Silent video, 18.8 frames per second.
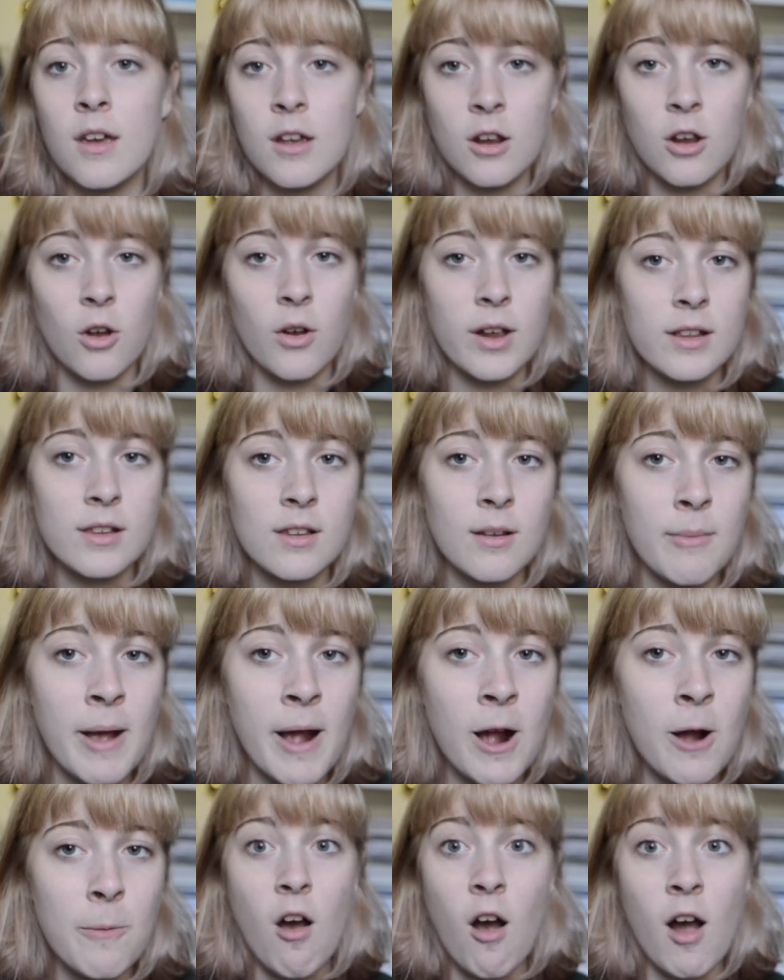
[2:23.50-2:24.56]
Go get some
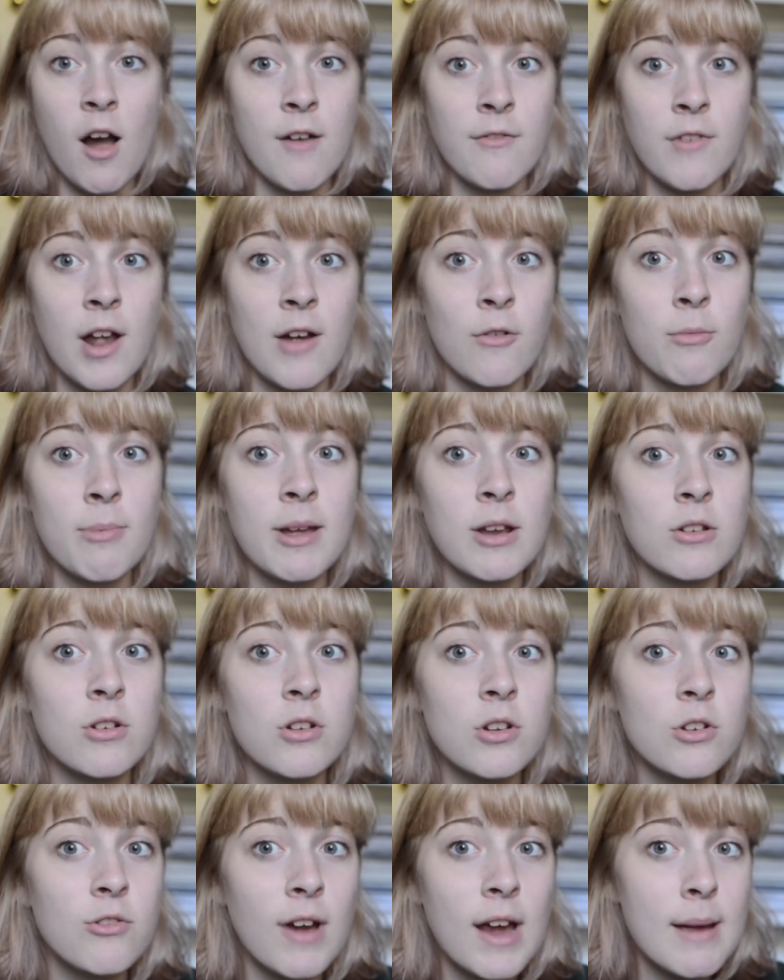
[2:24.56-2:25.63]
help. I've never been
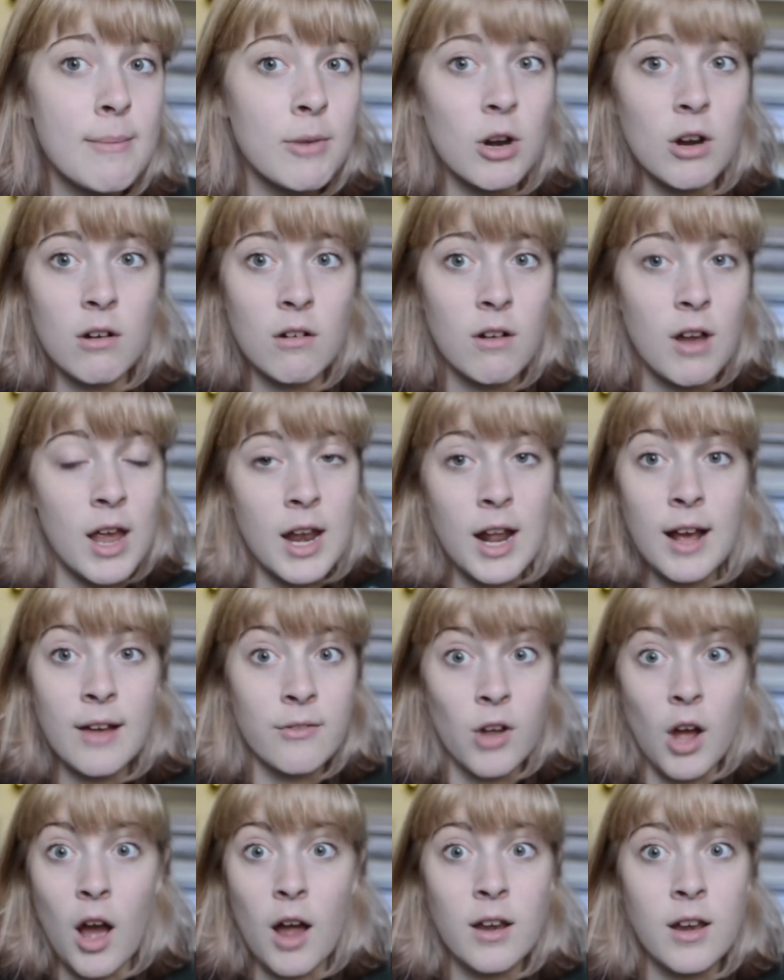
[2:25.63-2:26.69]
good at grammar, and
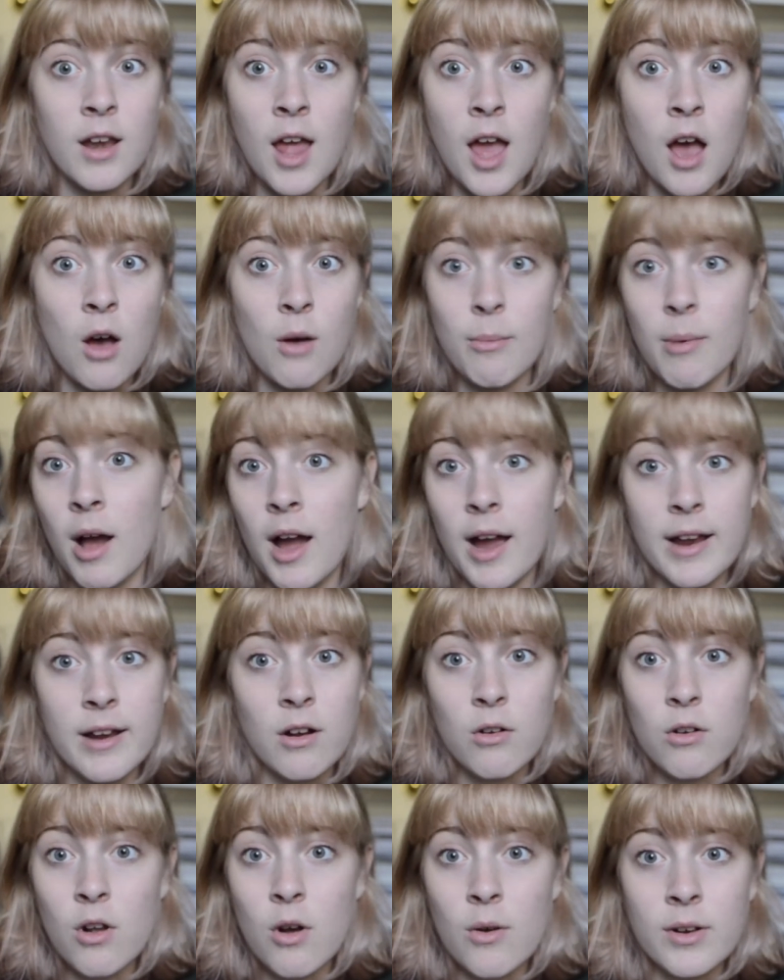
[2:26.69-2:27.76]
I've gotten help. I
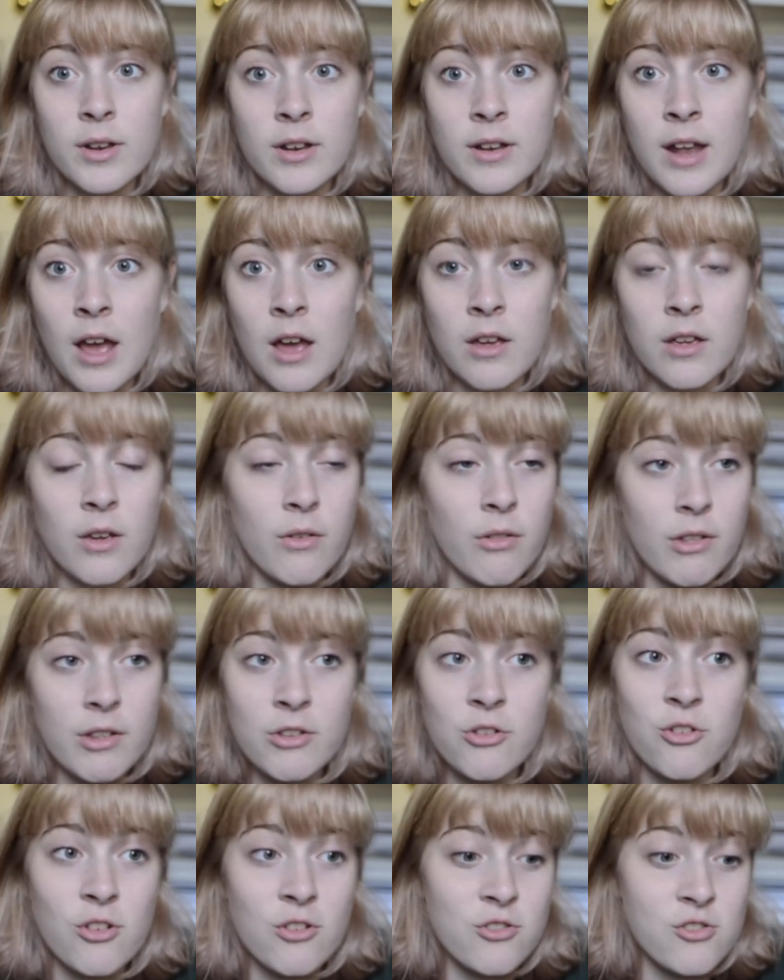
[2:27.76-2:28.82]
don't know what to tell you.
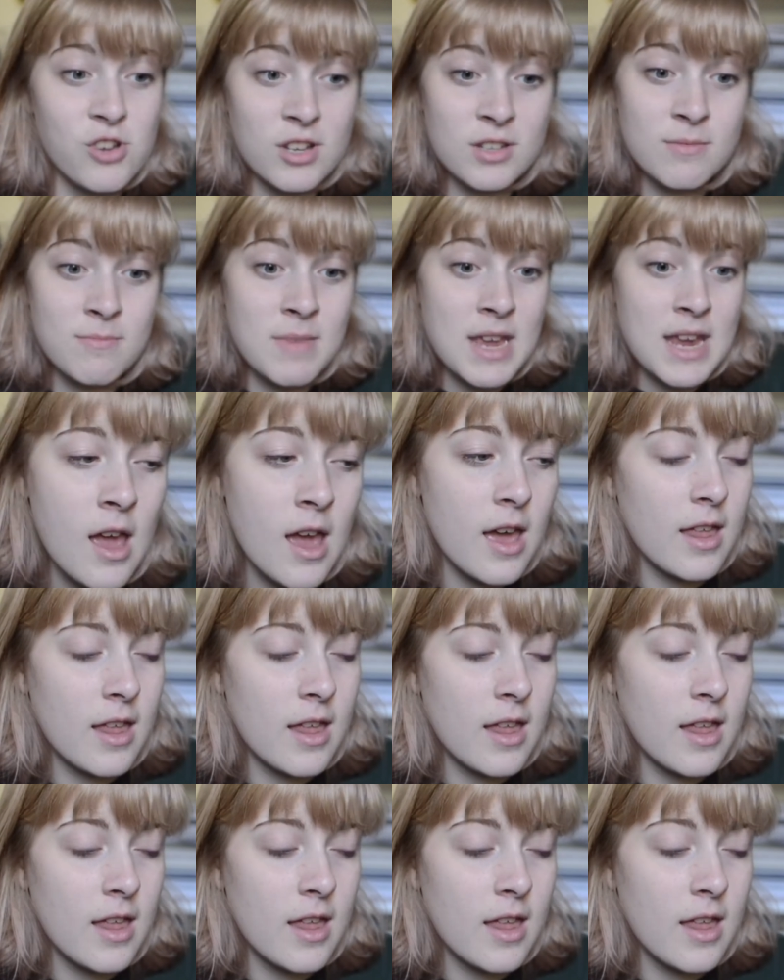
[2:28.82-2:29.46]
This is just me.